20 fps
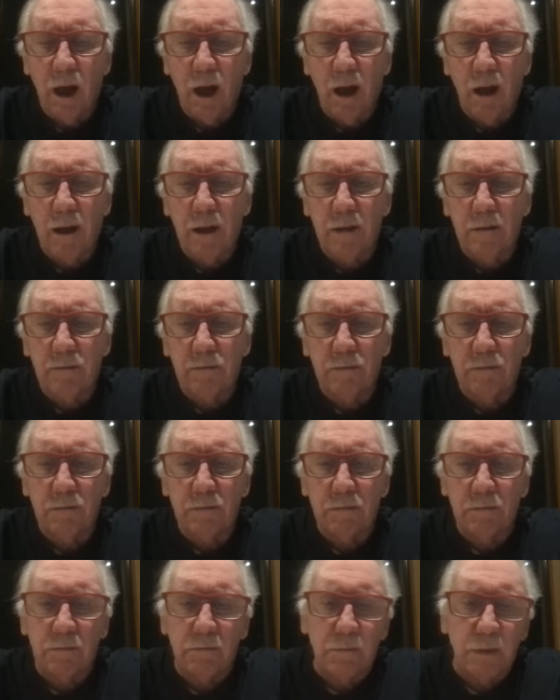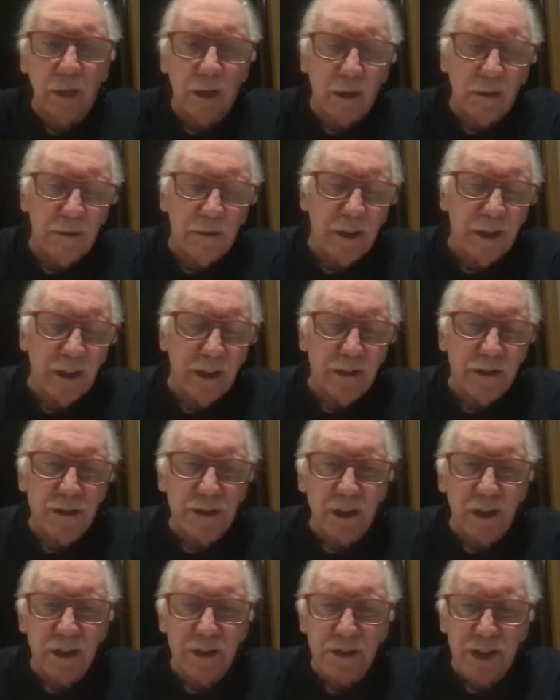I, you know,
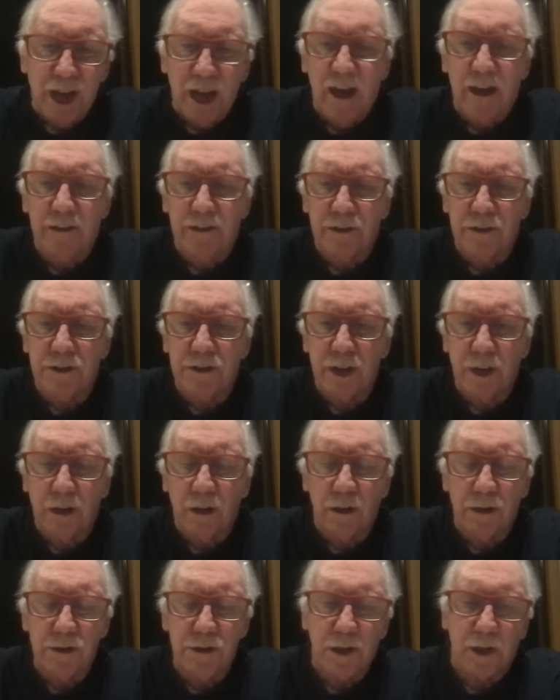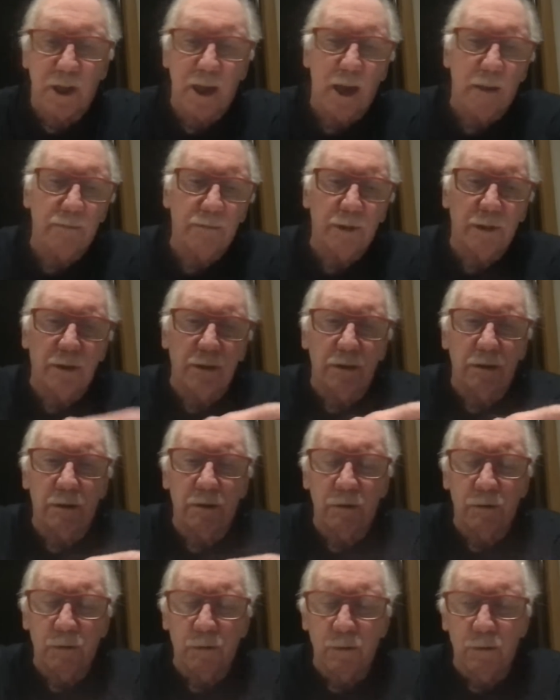it's it's hard to tell as a captain
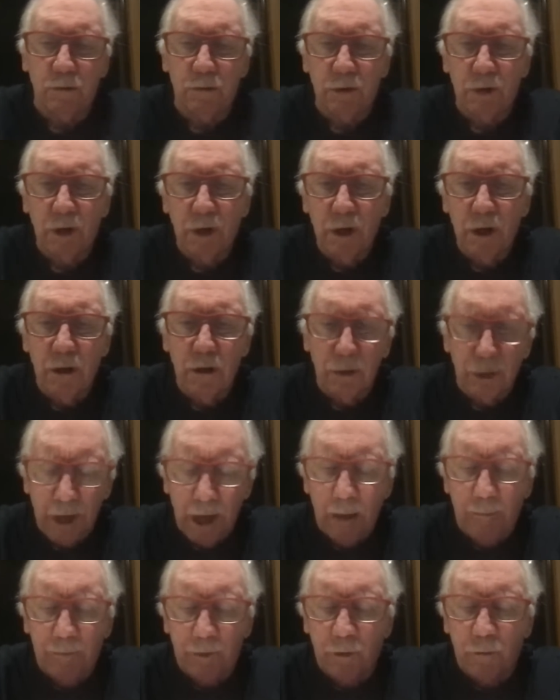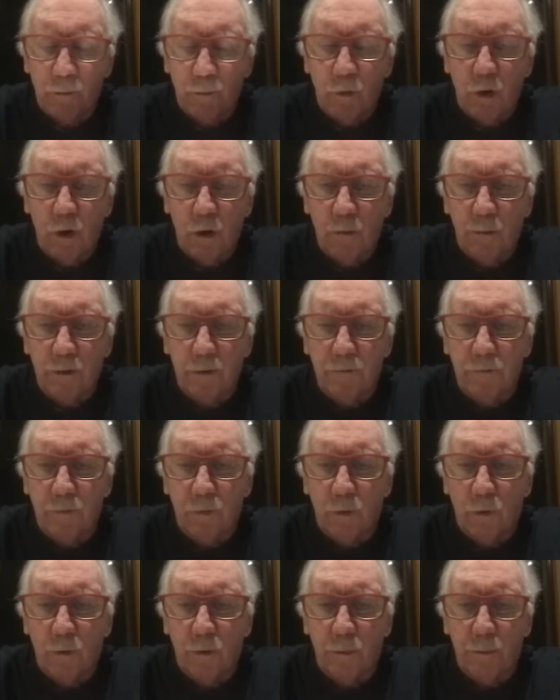who who captained well
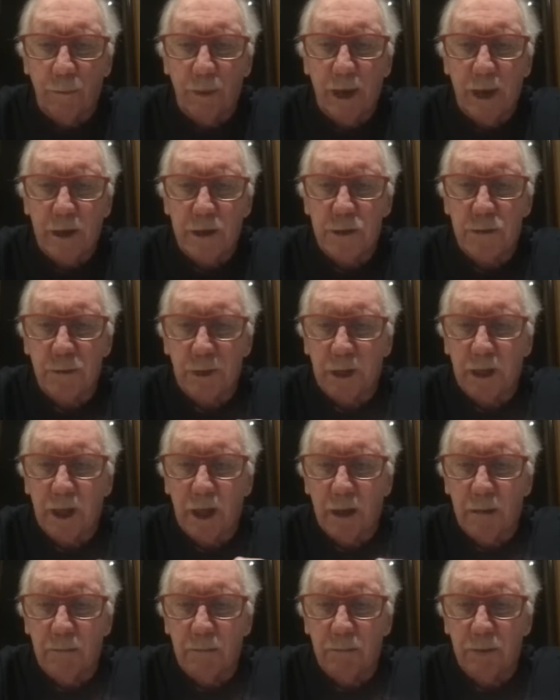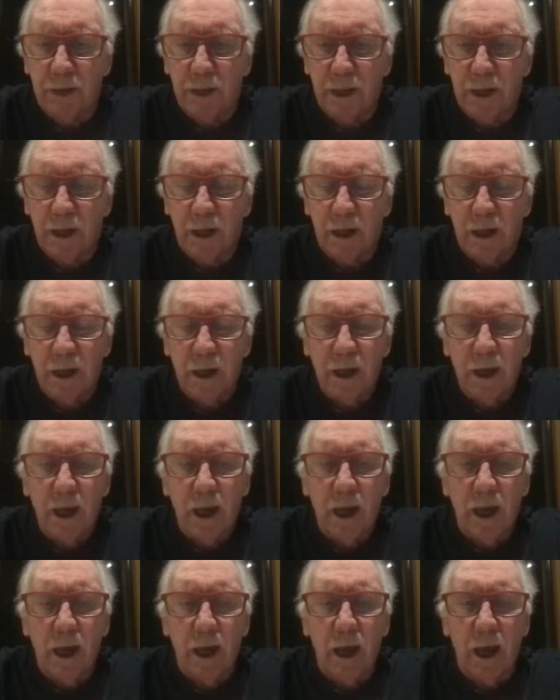before the bats became bigger,
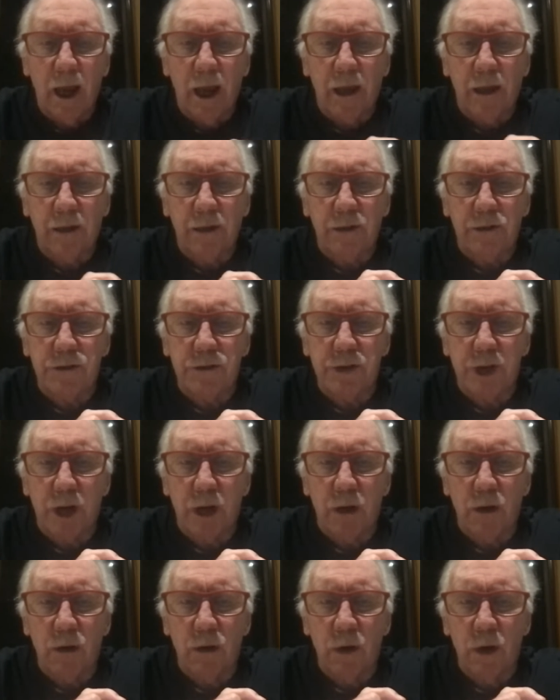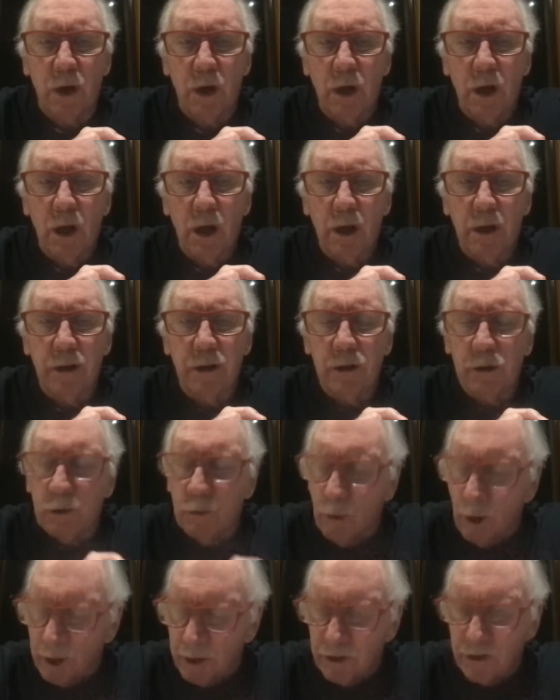uh, and so
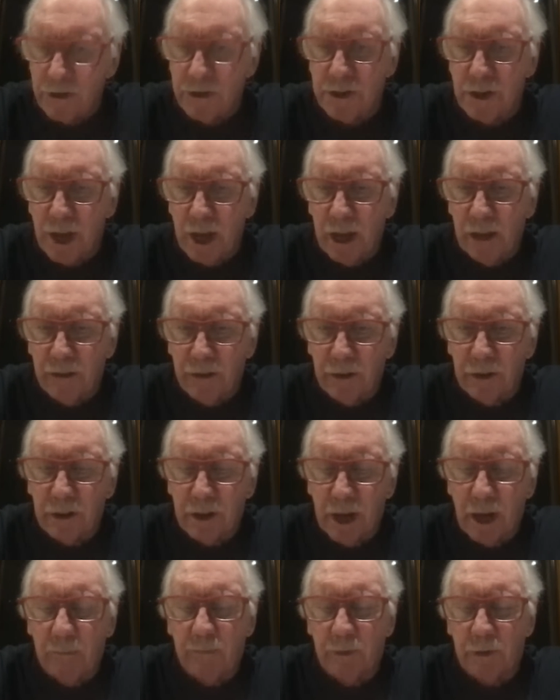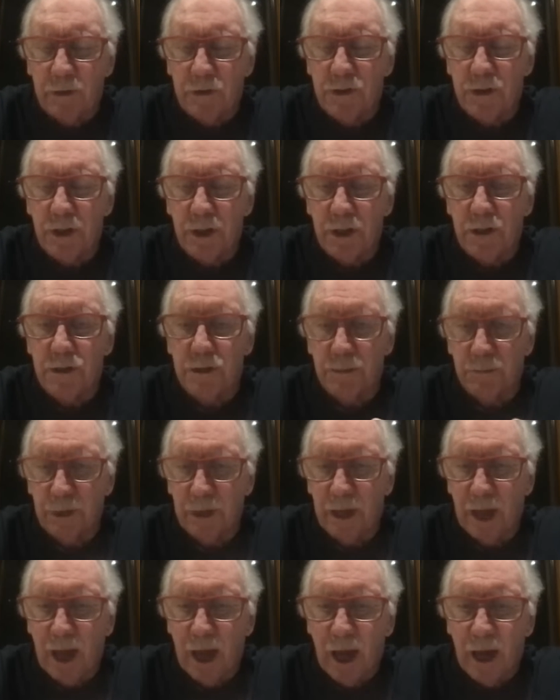you understand that captaincy is a
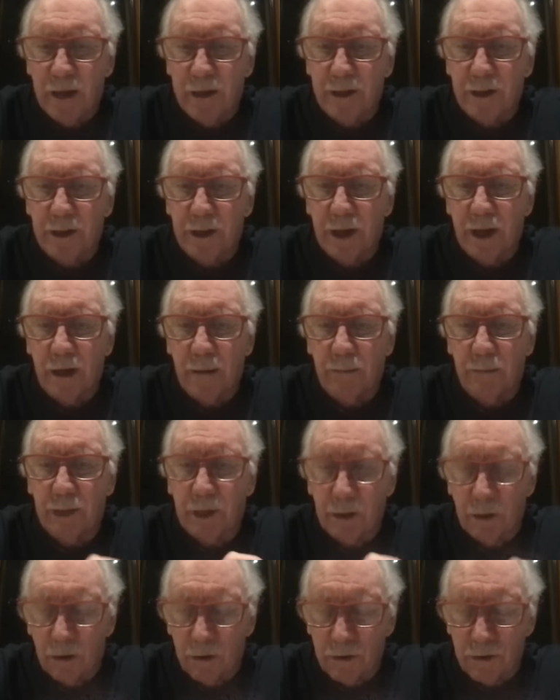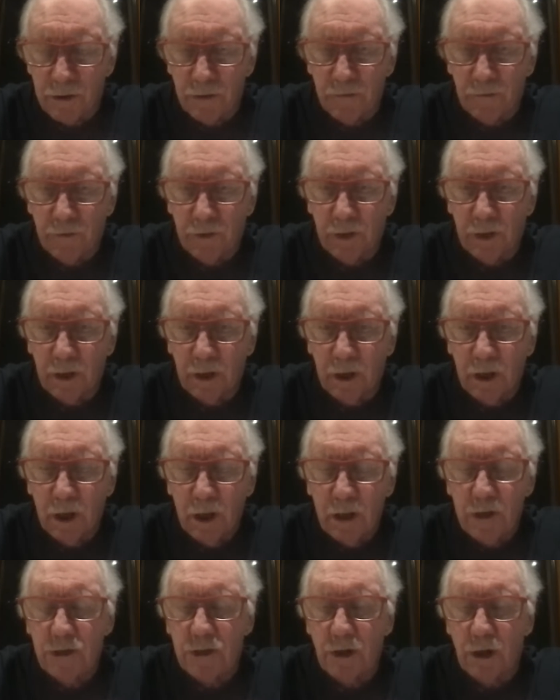bit harder now because of the
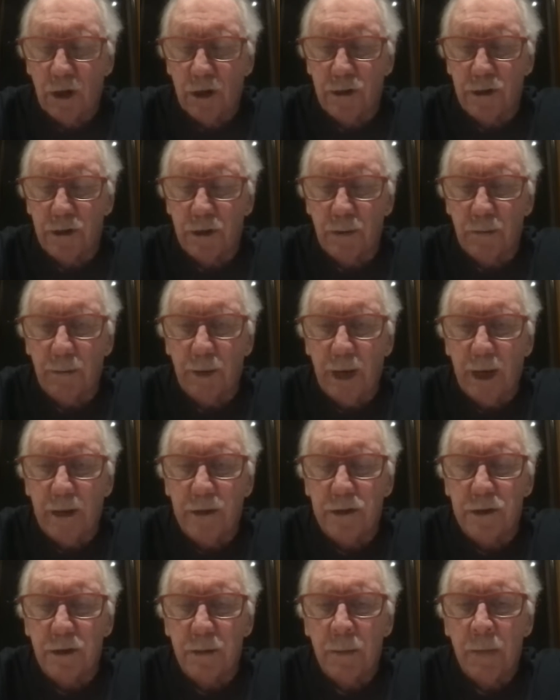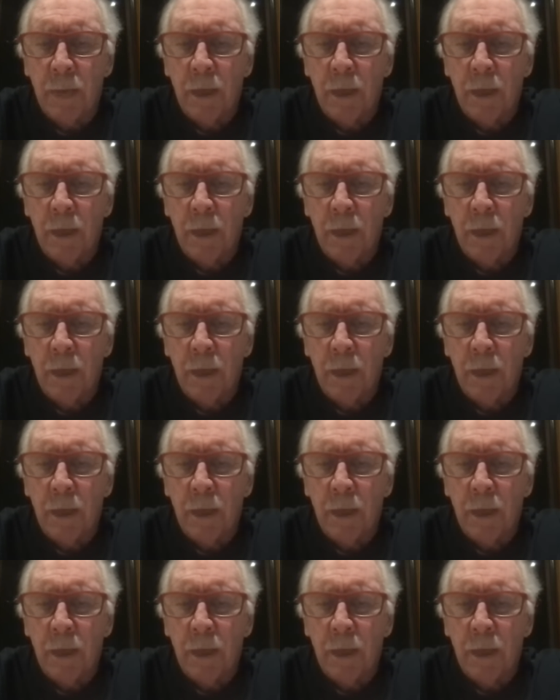size of the bats.